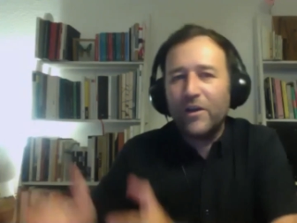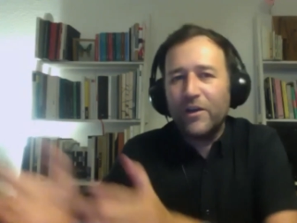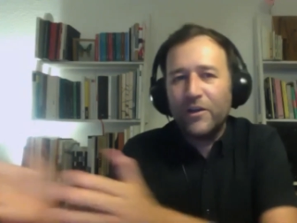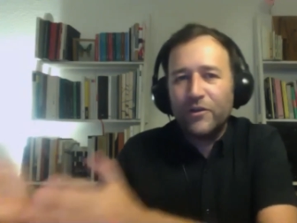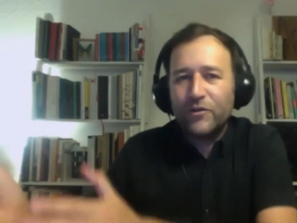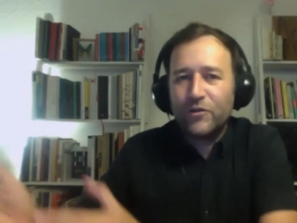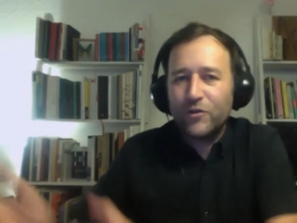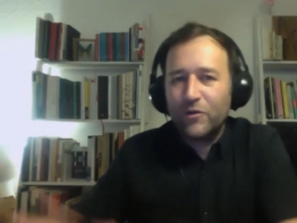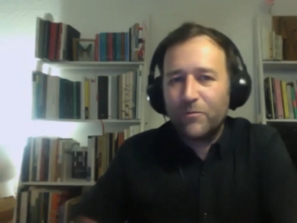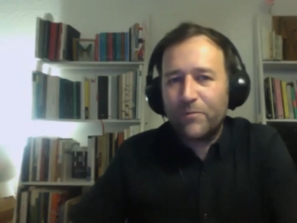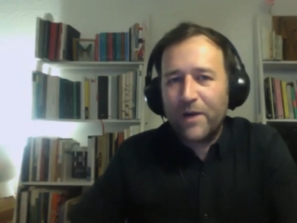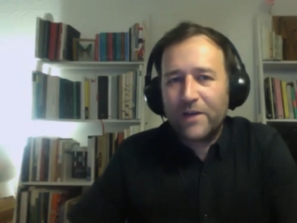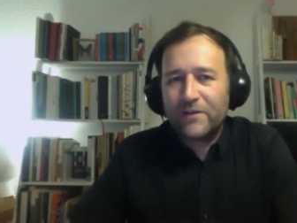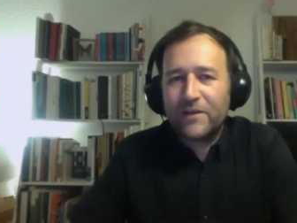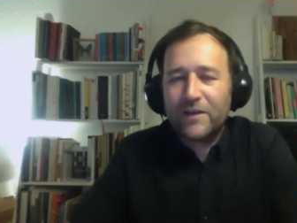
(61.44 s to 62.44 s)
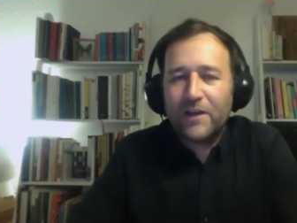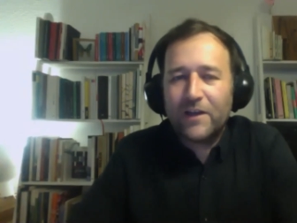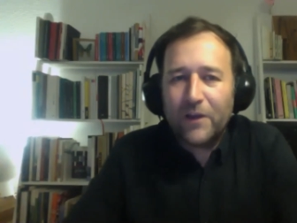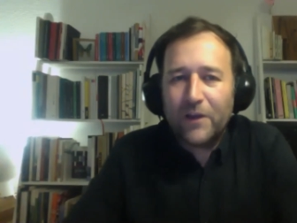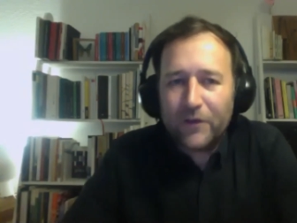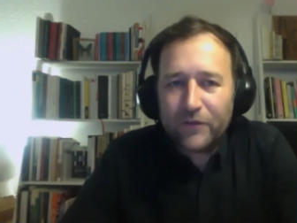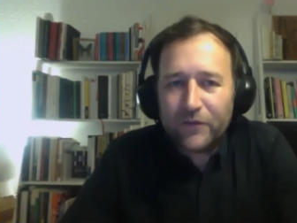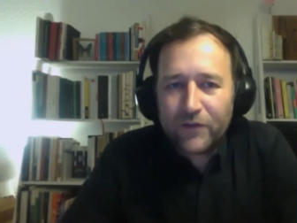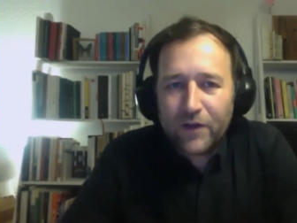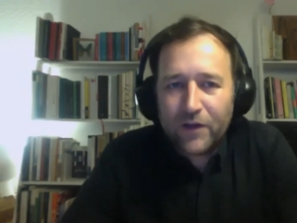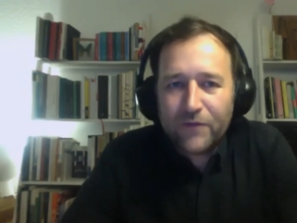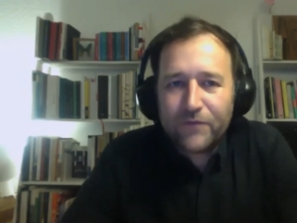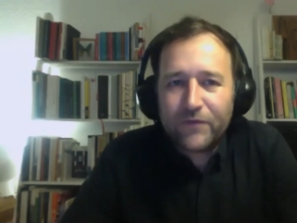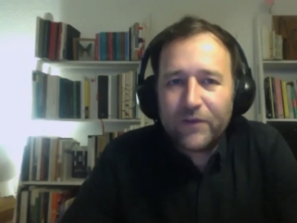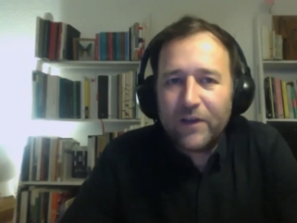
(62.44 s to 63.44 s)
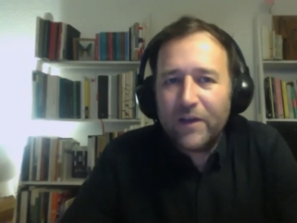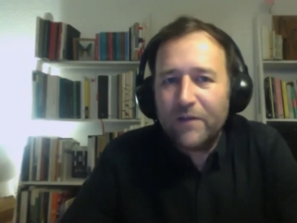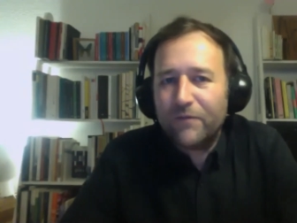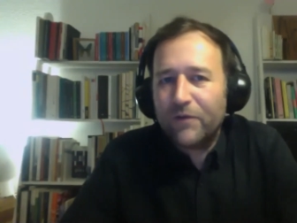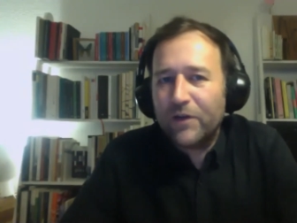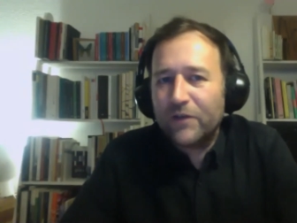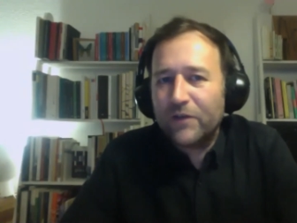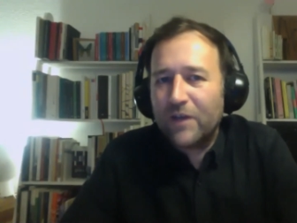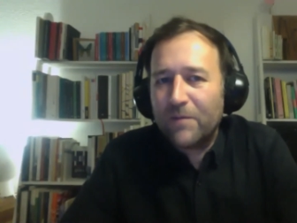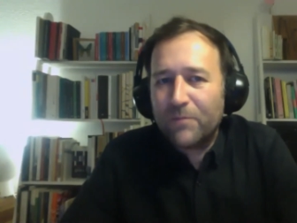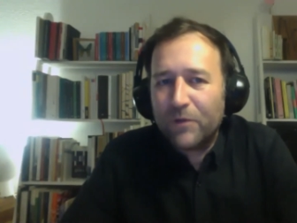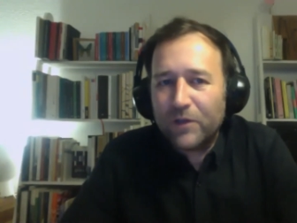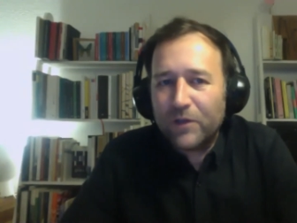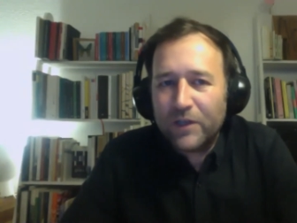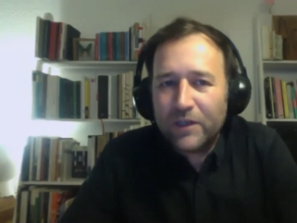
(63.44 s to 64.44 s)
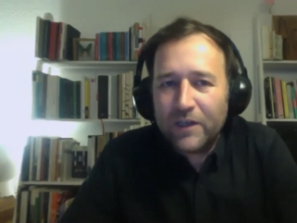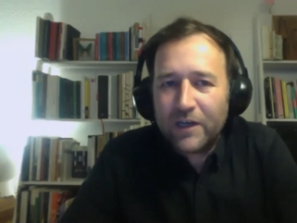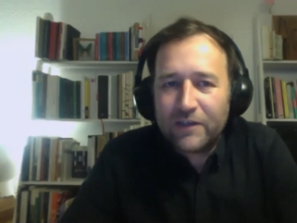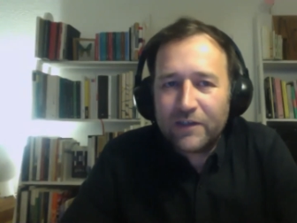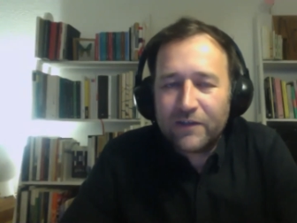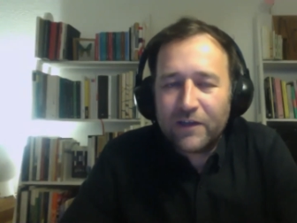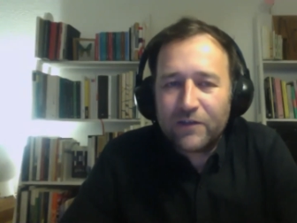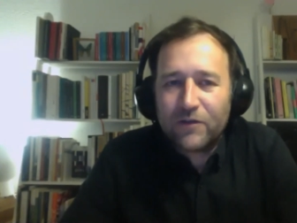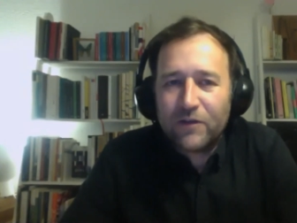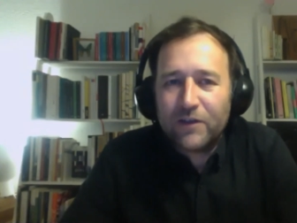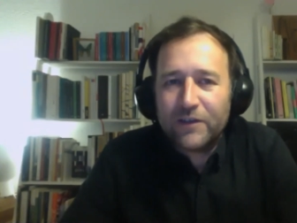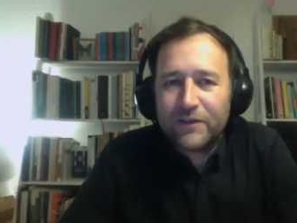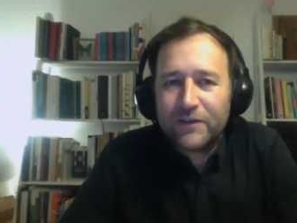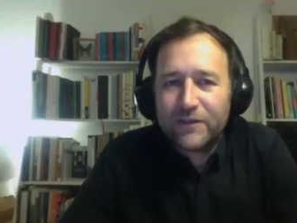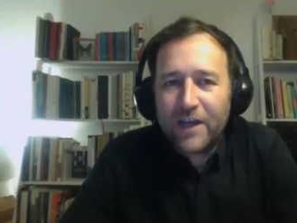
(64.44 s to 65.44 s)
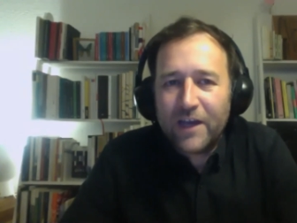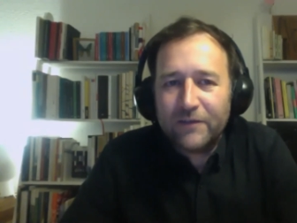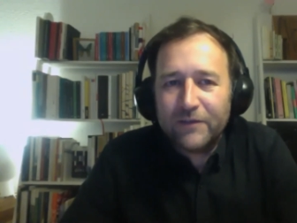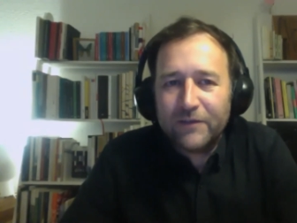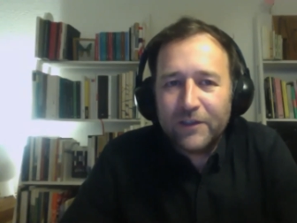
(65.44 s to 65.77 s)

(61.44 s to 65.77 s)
to practical stuff, uh, for example, in architectural design.